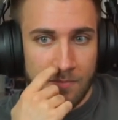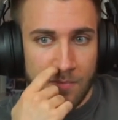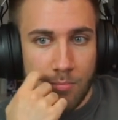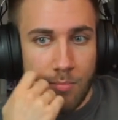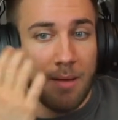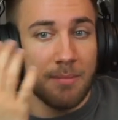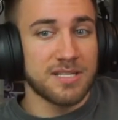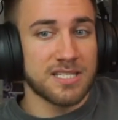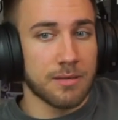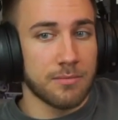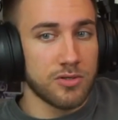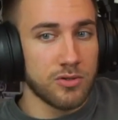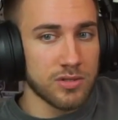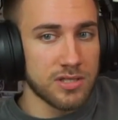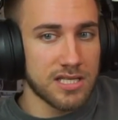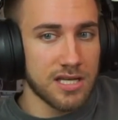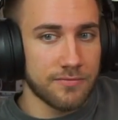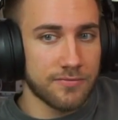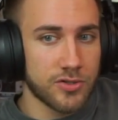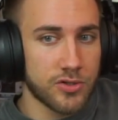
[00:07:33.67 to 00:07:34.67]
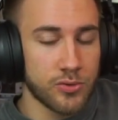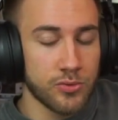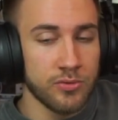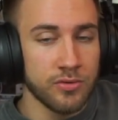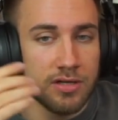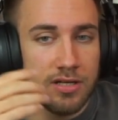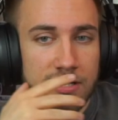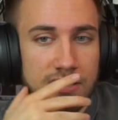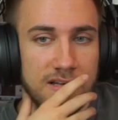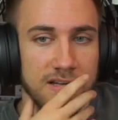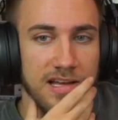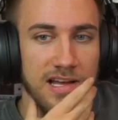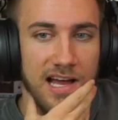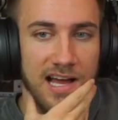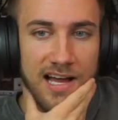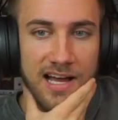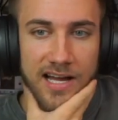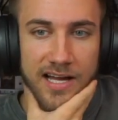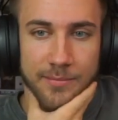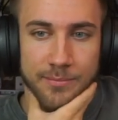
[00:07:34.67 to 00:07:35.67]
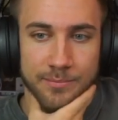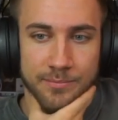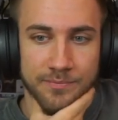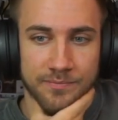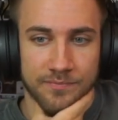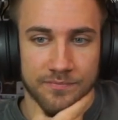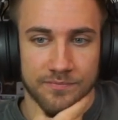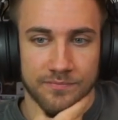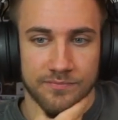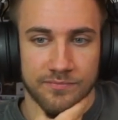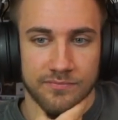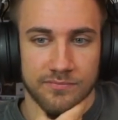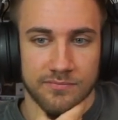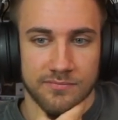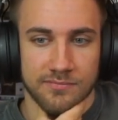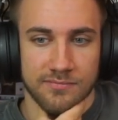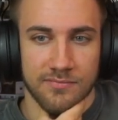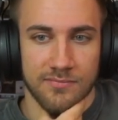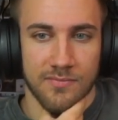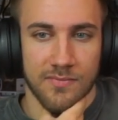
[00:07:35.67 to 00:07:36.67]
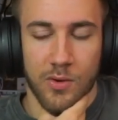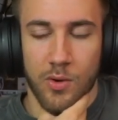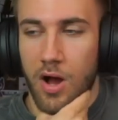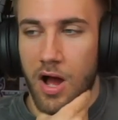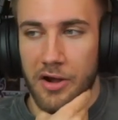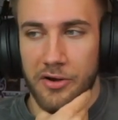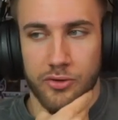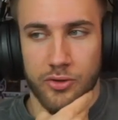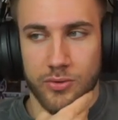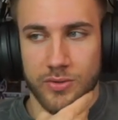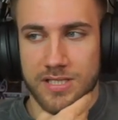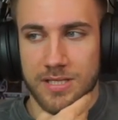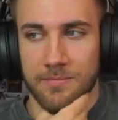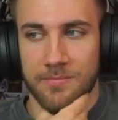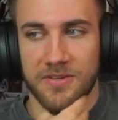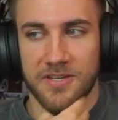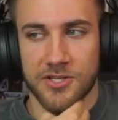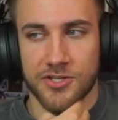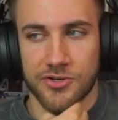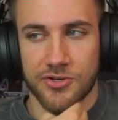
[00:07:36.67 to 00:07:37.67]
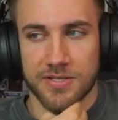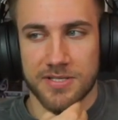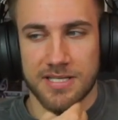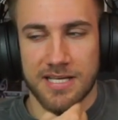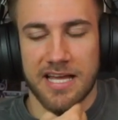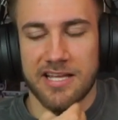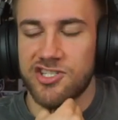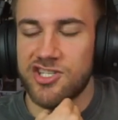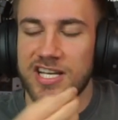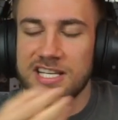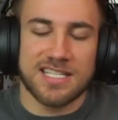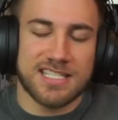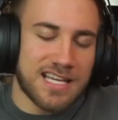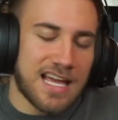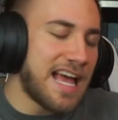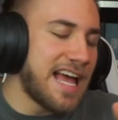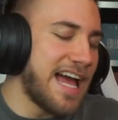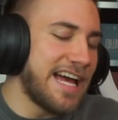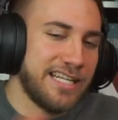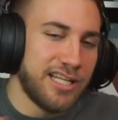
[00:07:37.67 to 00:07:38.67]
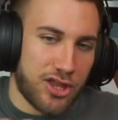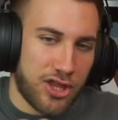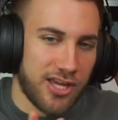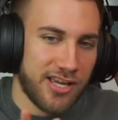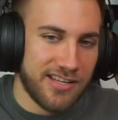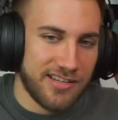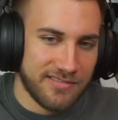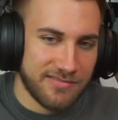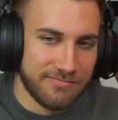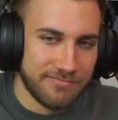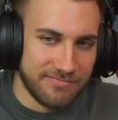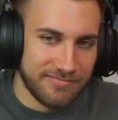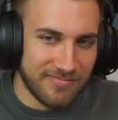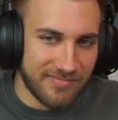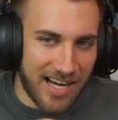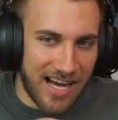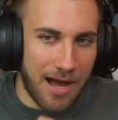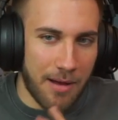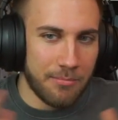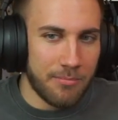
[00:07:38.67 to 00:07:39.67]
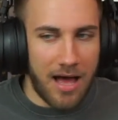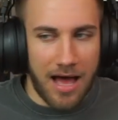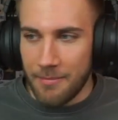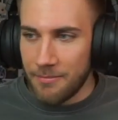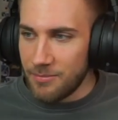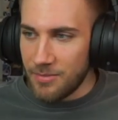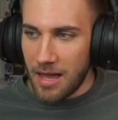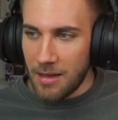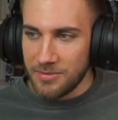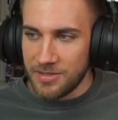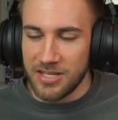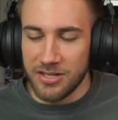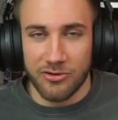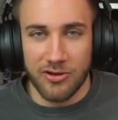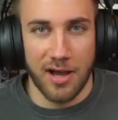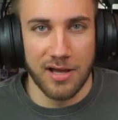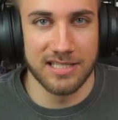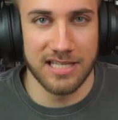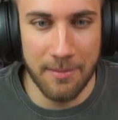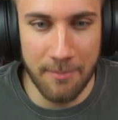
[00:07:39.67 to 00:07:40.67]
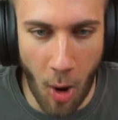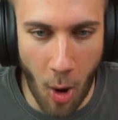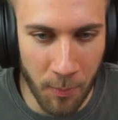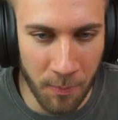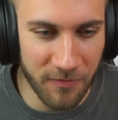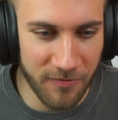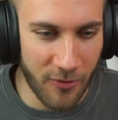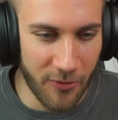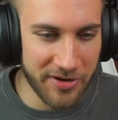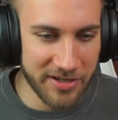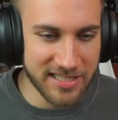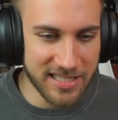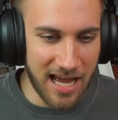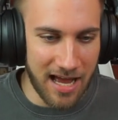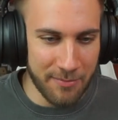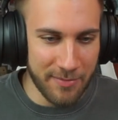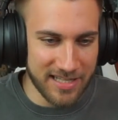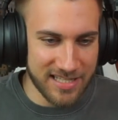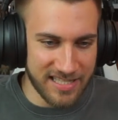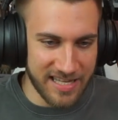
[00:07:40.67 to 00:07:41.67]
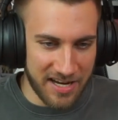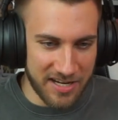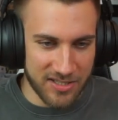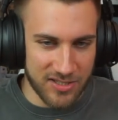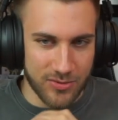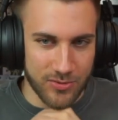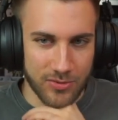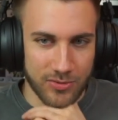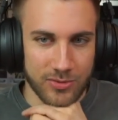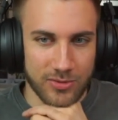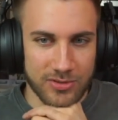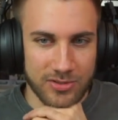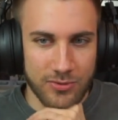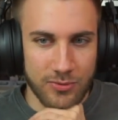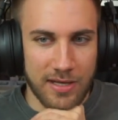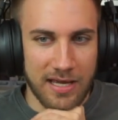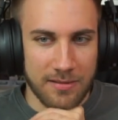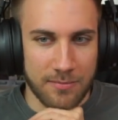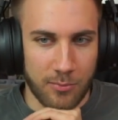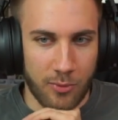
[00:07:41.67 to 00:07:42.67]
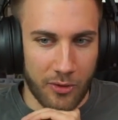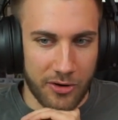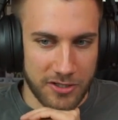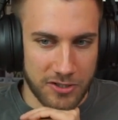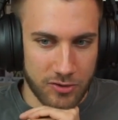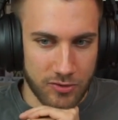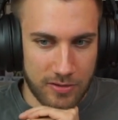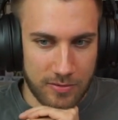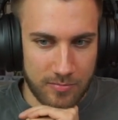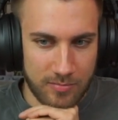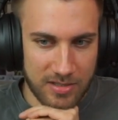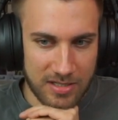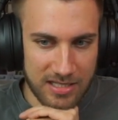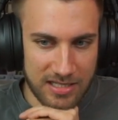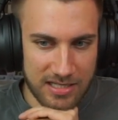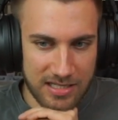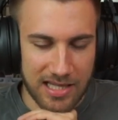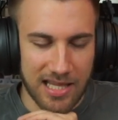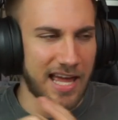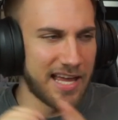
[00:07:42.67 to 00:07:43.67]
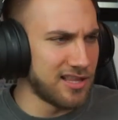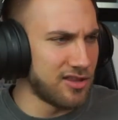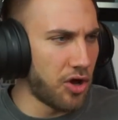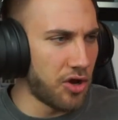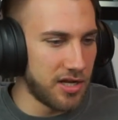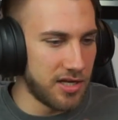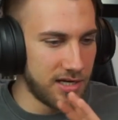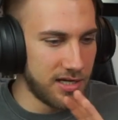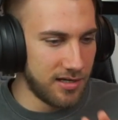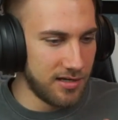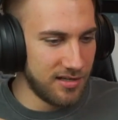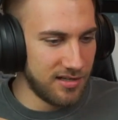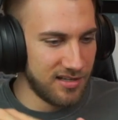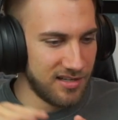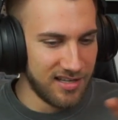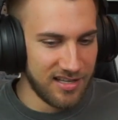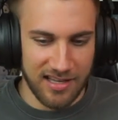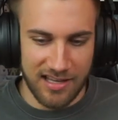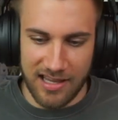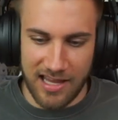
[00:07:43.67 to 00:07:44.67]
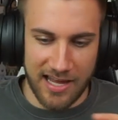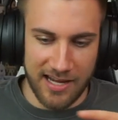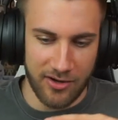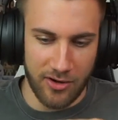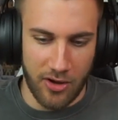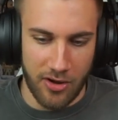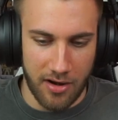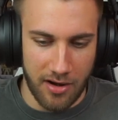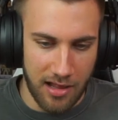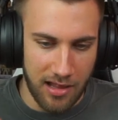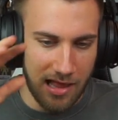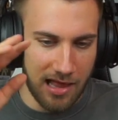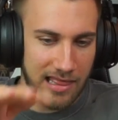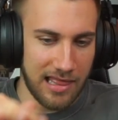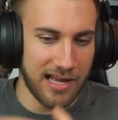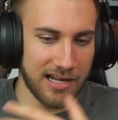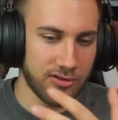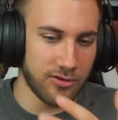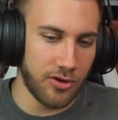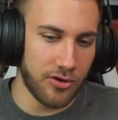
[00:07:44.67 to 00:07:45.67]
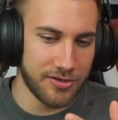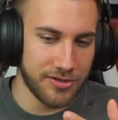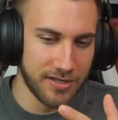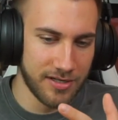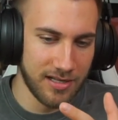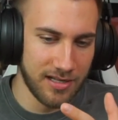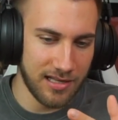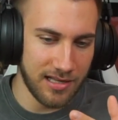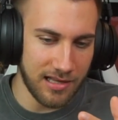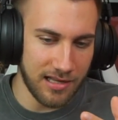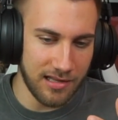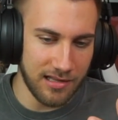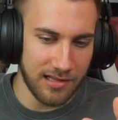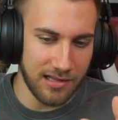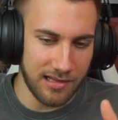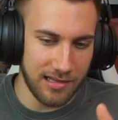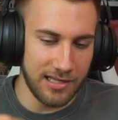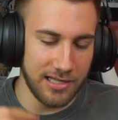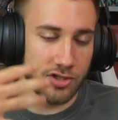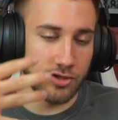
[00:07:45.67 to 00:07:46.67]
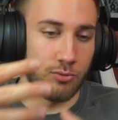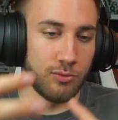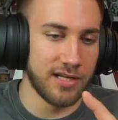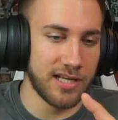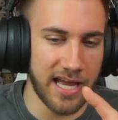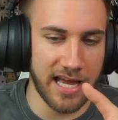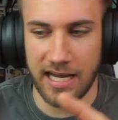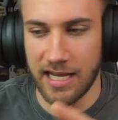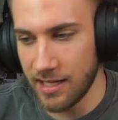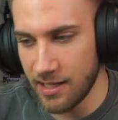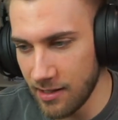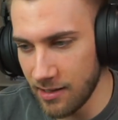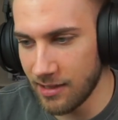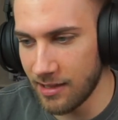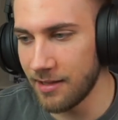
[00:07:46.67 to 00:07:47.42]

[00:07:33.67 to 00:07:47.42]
Maybe some new stuff too. I don't know, some features, just anything. I'm here, guys. I'm open for it. I'm excited to get more into him. Like, not in a, like, not, like, not literally get it.